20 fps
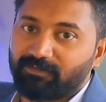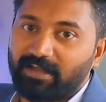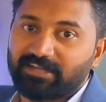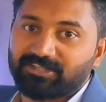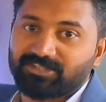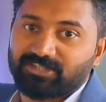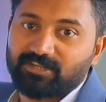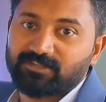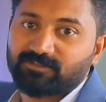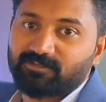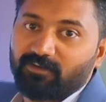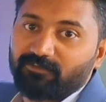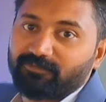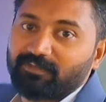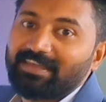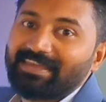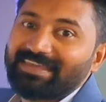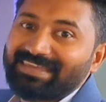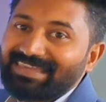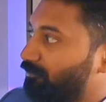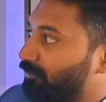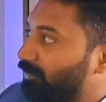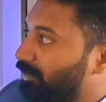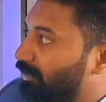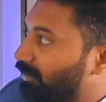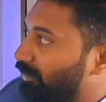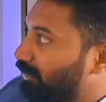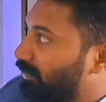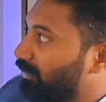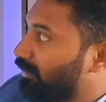the functions of
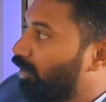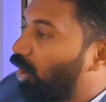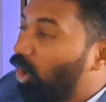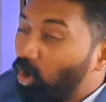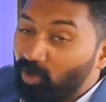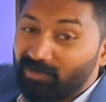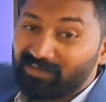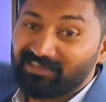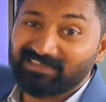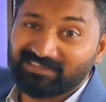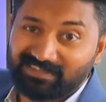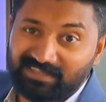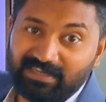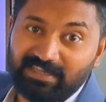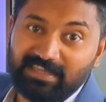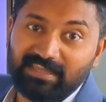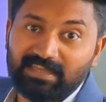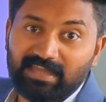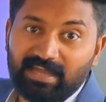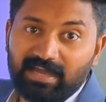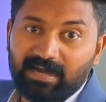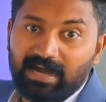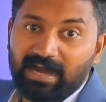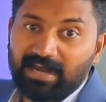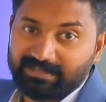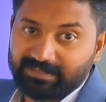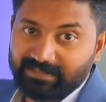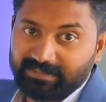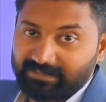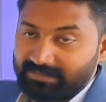all three
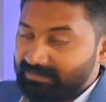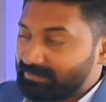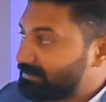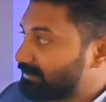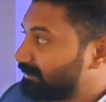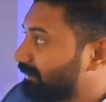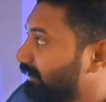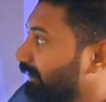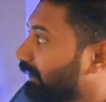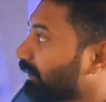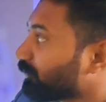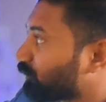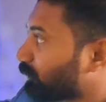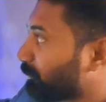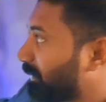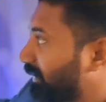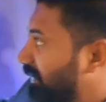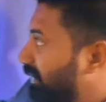articles. To